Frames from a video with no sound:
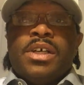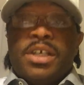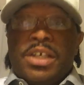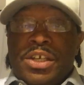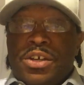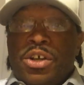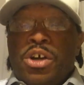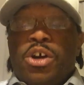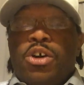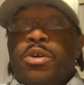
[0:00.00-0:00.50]

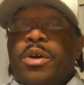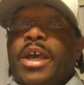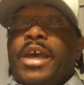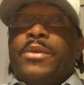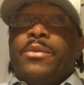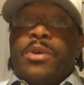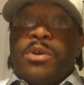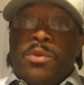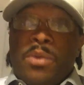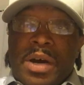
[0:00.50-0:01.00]

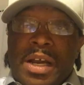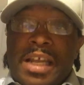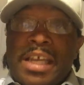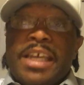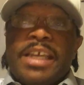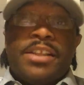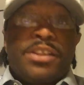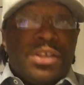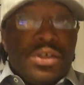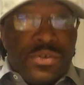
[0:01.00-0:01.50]
and we want to
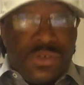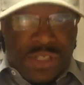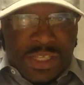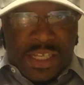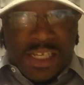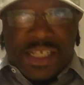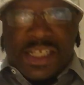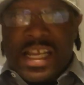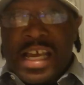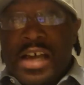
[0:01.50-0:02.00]
get those
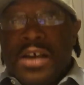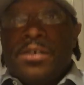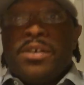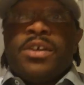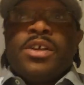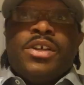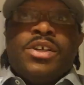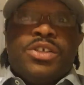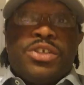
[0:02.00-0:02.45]
things out